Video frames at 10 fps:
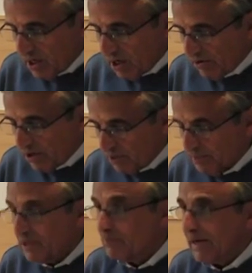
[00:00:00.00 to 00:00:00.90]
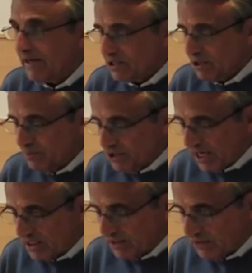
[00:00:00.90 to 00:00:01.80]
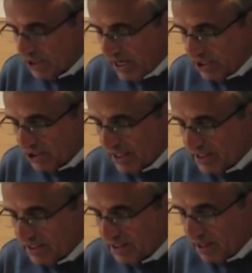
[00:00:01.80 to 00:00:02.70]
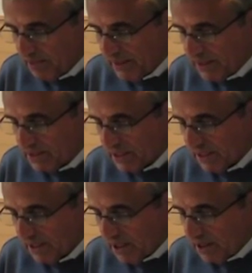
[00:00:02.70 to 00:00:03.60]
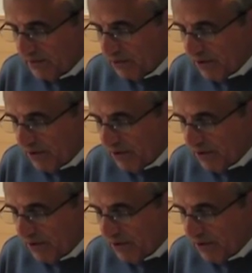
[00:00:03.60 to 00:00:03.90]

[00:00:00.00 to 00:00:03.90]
are accompanied by a subjective change, that is, the ability of the